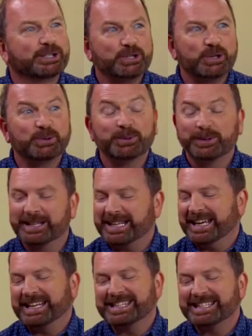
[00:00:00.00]
tool
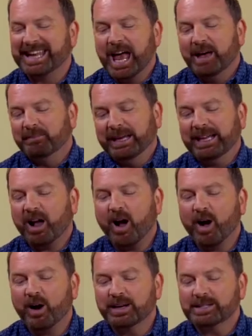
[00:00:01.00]
this,
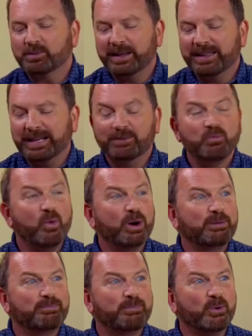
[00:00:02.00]
because within
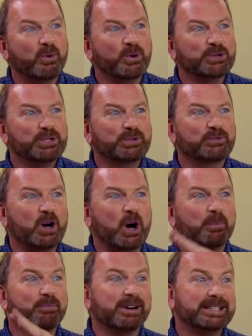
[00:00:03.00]
one board, you've got a
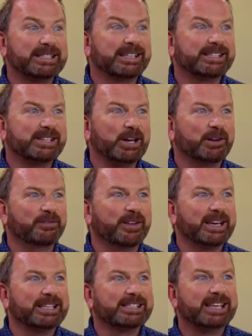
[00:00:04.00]
pressing
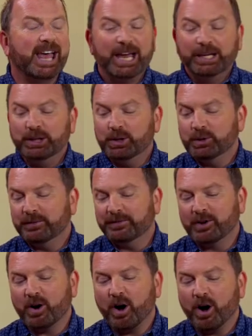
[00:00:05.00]
surface, you've
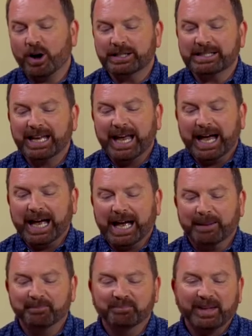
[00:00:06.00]
got
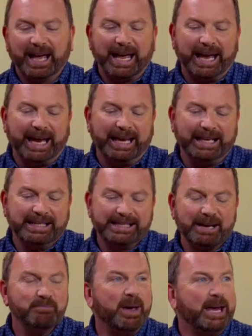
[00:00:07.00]
um, a
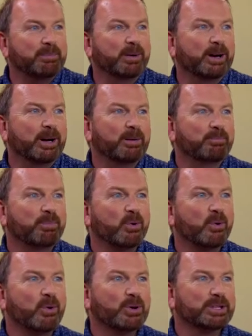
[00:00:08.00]
sandpaper
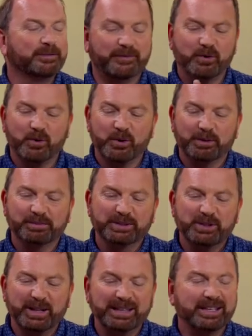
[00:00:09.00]
board for
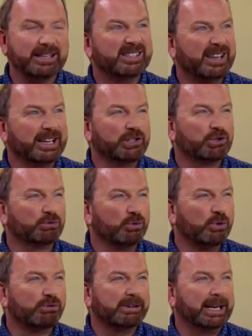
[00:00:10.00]
doing things like
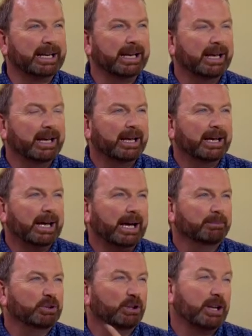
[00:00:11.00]
drawing
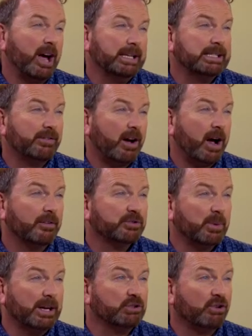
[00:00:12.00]
um, your lines for half
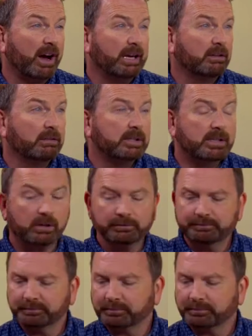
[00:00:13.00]
square triangles on.